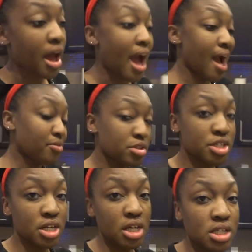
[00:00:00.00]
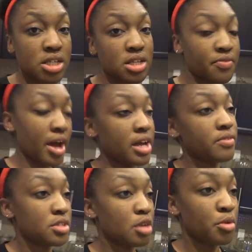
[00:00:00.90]
after she eats, because if I give
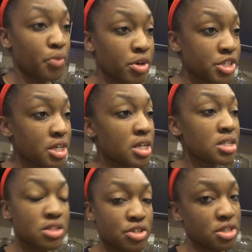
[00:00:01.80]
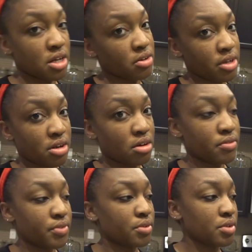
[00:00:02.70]
it to her before she eats, she's not gonna eat all her
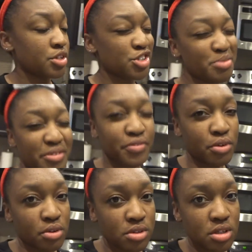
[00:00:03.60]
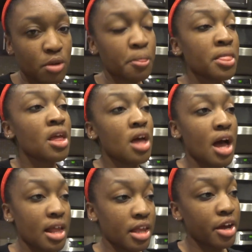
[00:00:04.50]
food and she'll be full. So
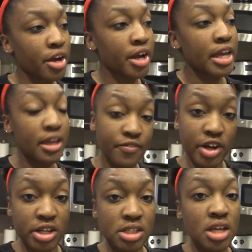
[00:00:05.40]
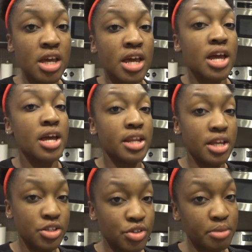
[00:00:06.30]
I let her eat first and
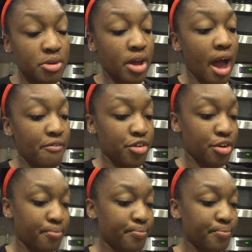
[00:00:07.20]
then drink milk after.